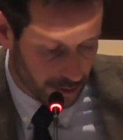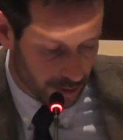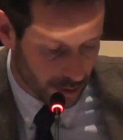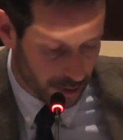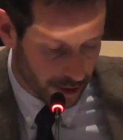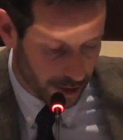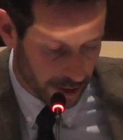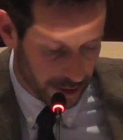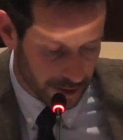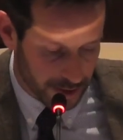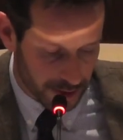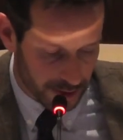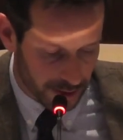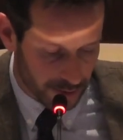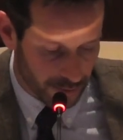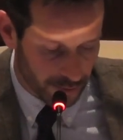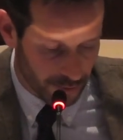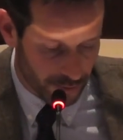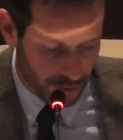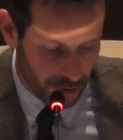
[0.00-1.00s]
located
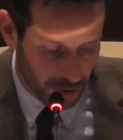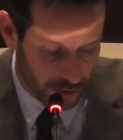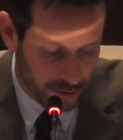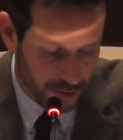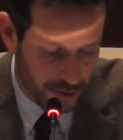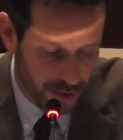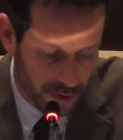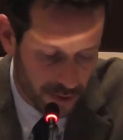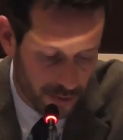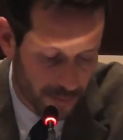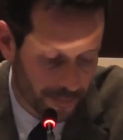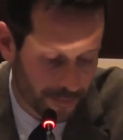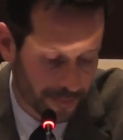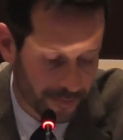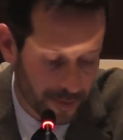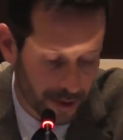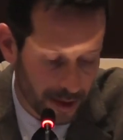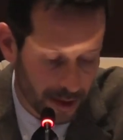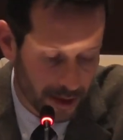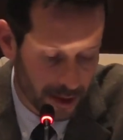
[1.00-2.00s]
in France,
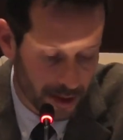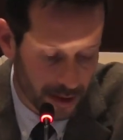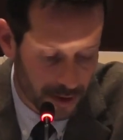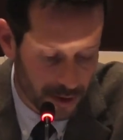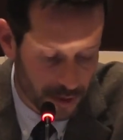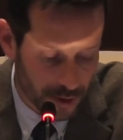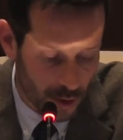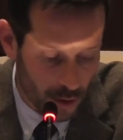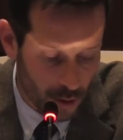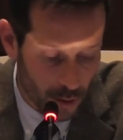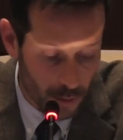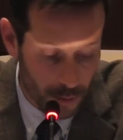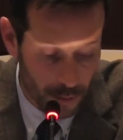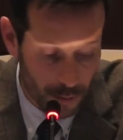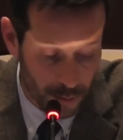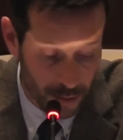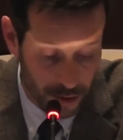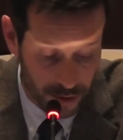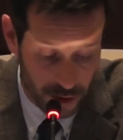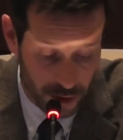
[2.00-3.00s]
so
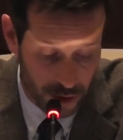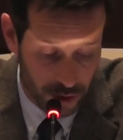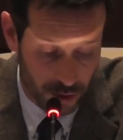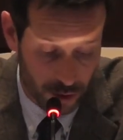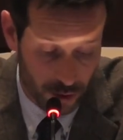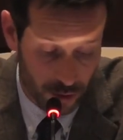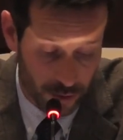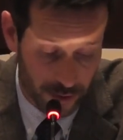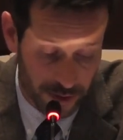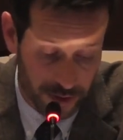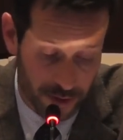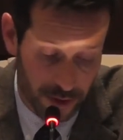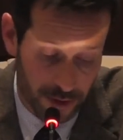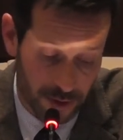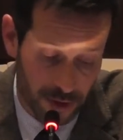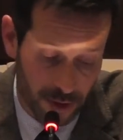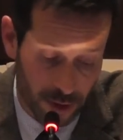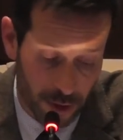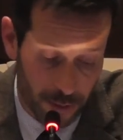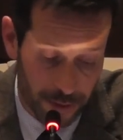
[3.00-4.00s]
British law
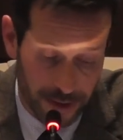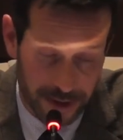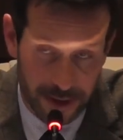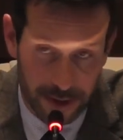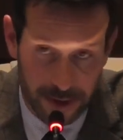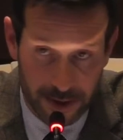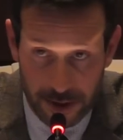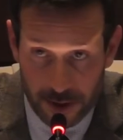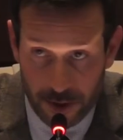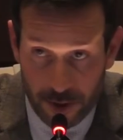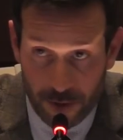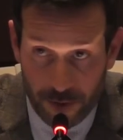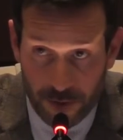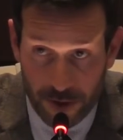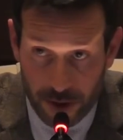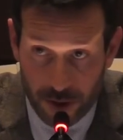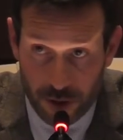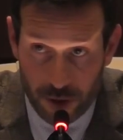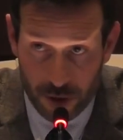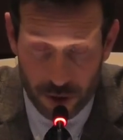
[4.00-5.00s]
returns the competency to
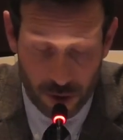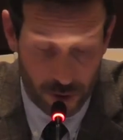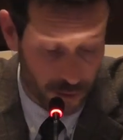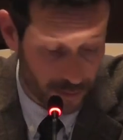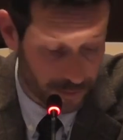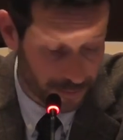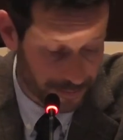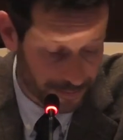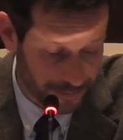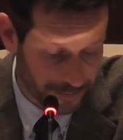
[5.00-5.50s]
French law.